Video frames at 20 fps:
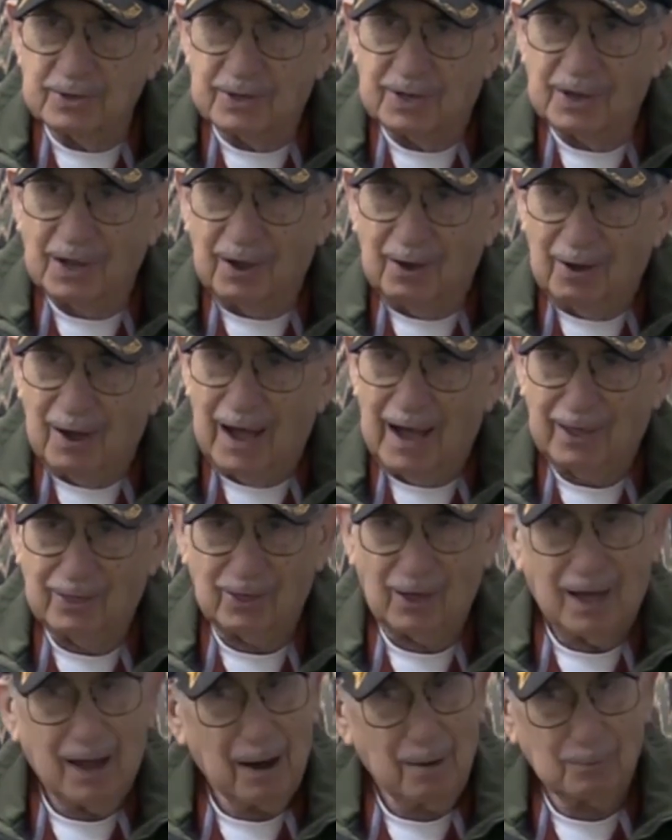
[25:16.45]
So I
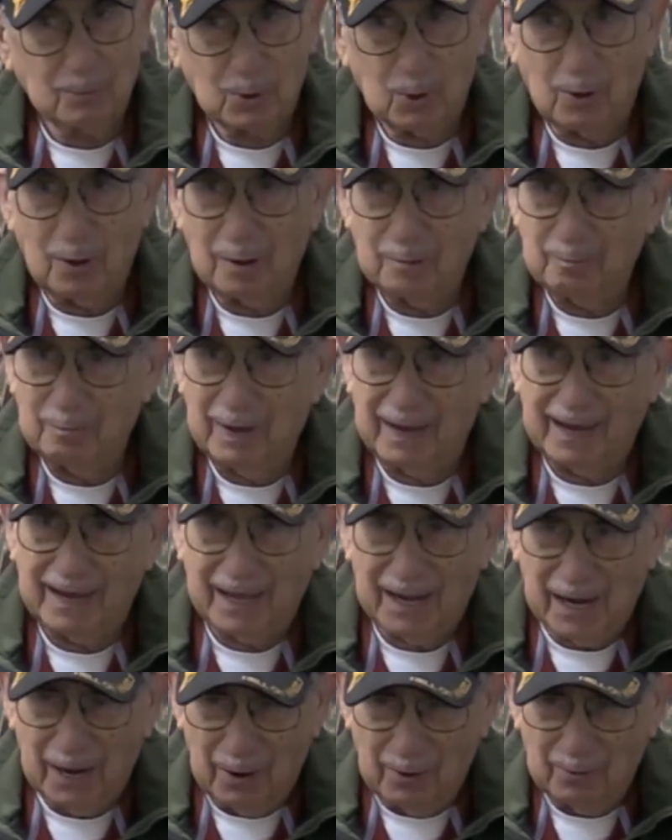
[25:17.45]
thought, I'm going big,
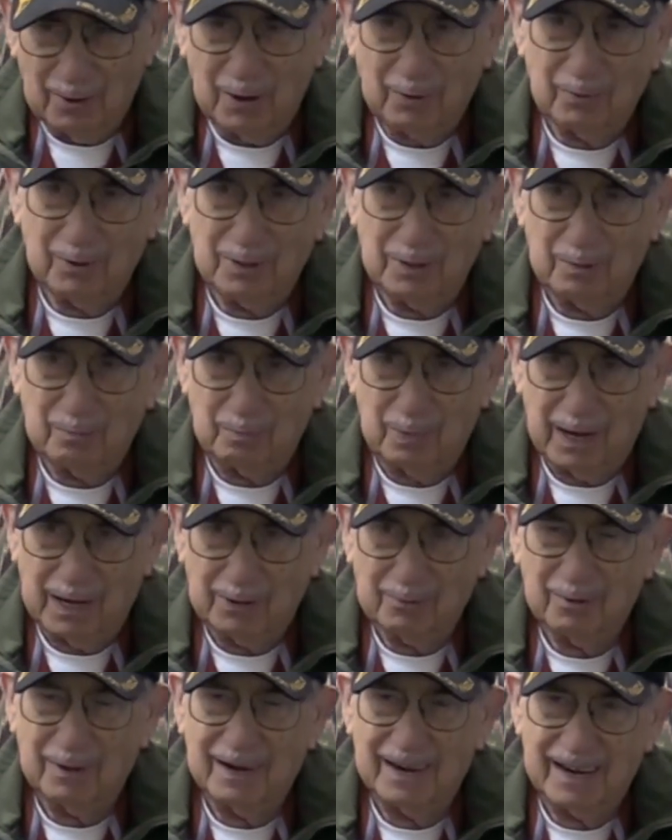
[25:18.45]
and I went with the
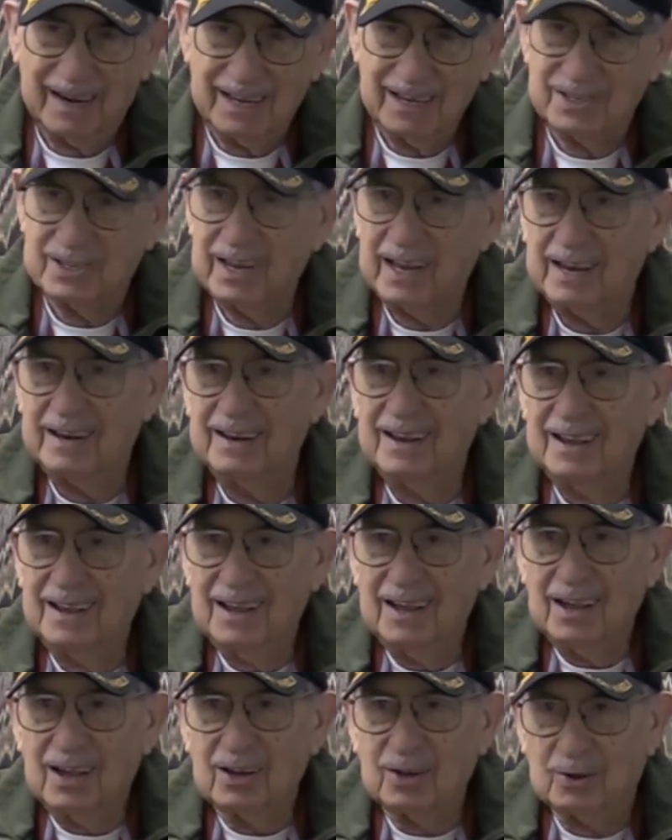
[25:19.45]
big one, and he said,
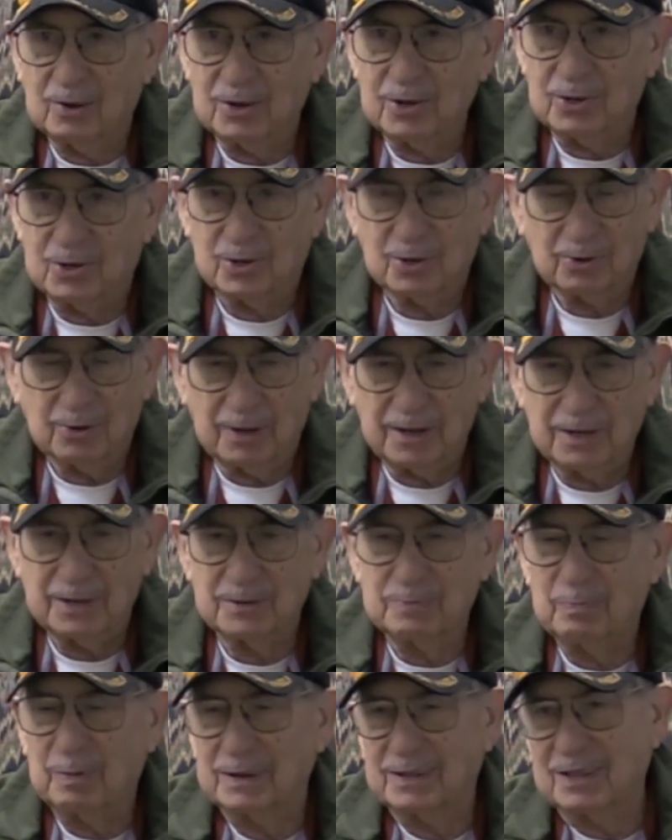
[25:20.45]
good
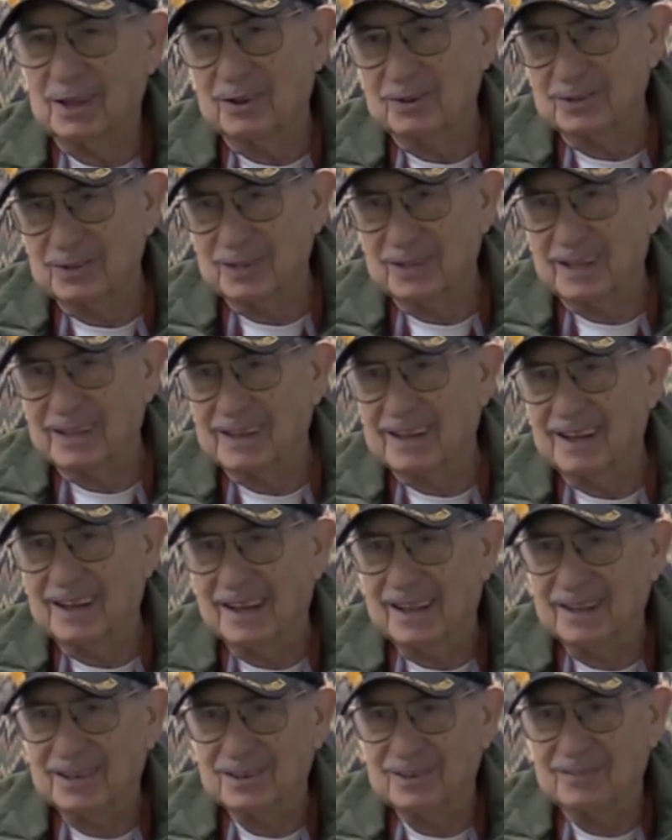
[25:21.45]
choice, but those are the
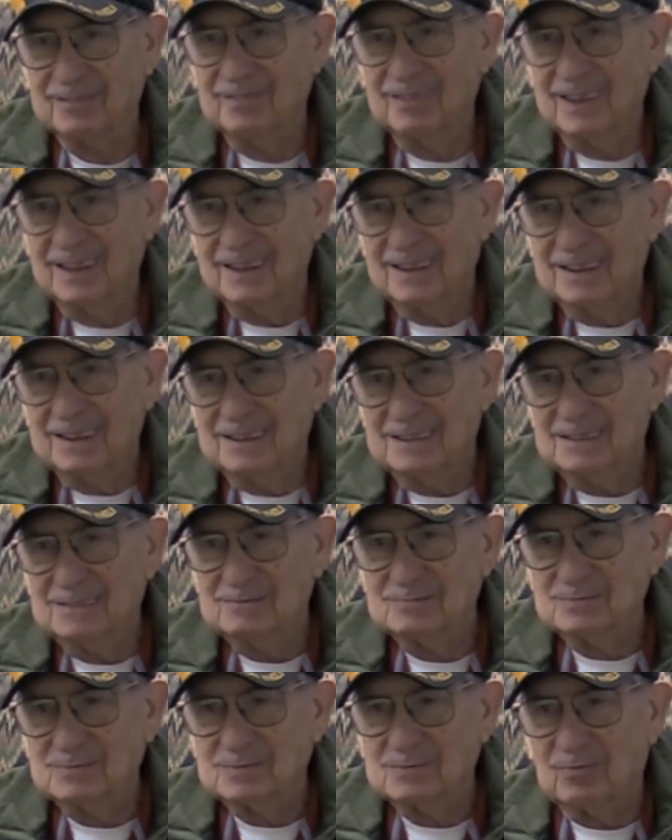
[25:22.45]
kinds of
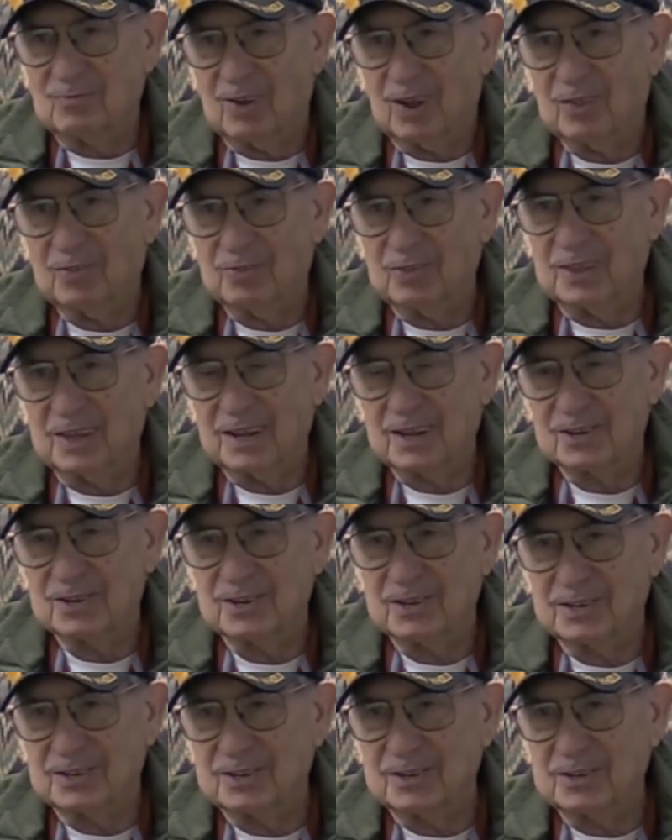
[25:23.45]
fun
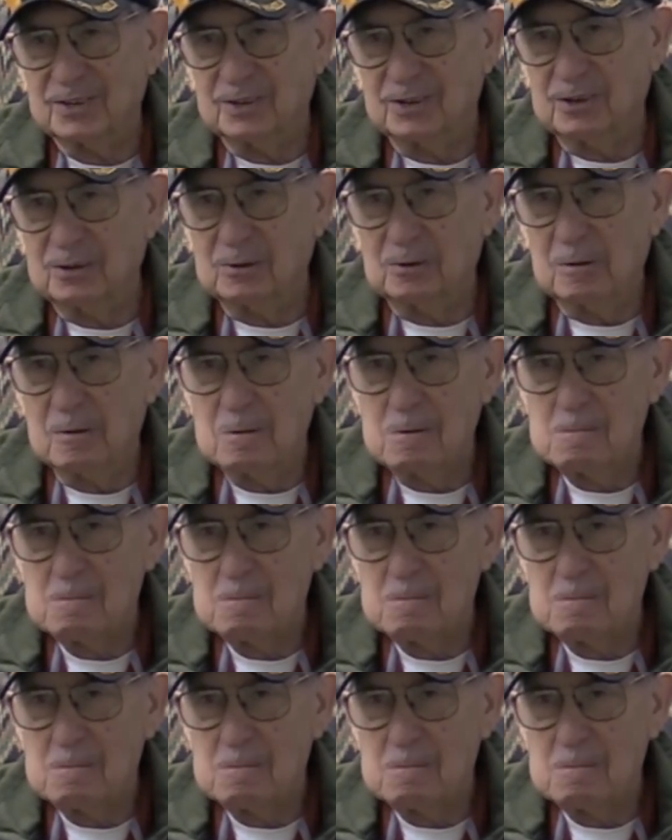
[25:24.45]
things that you do.